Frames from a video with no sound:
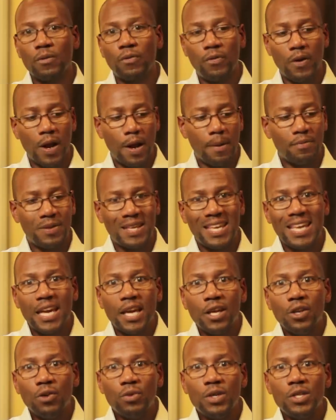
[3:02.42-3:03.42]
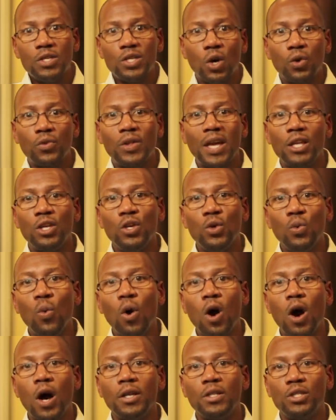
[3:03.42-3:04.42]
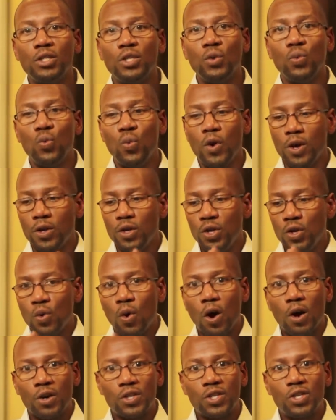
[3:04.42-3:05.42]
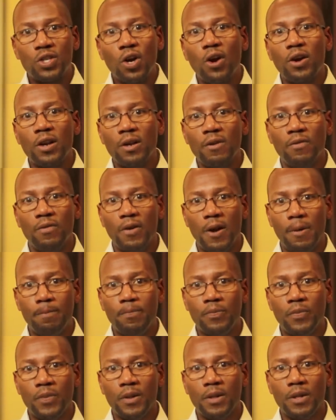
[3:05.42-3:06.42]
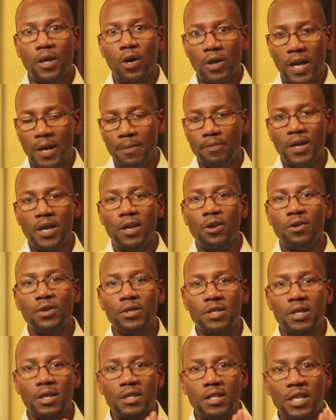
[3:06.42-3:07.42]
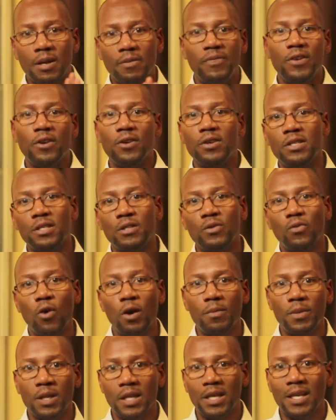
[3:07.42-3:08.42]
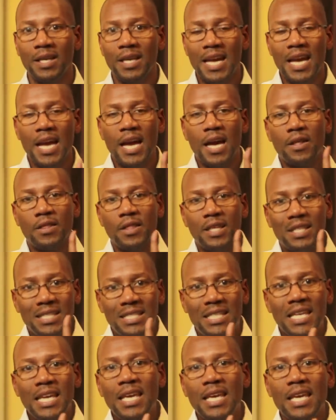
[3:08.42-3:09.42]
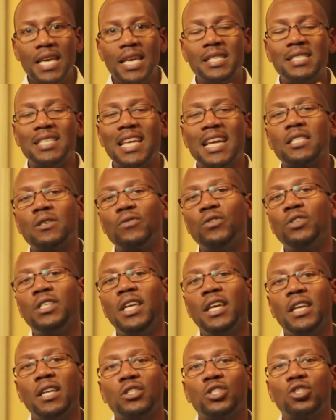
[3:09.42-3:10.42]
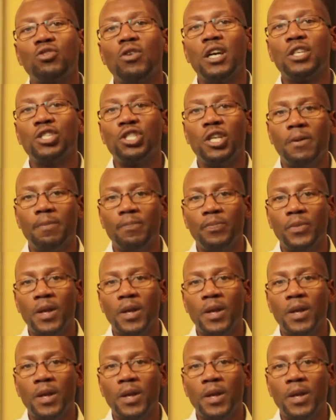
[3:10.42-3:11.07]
from the end result that you want to where you are starting from. Okay, here's Tim Ferriss's formula. The D stands for deconstruction.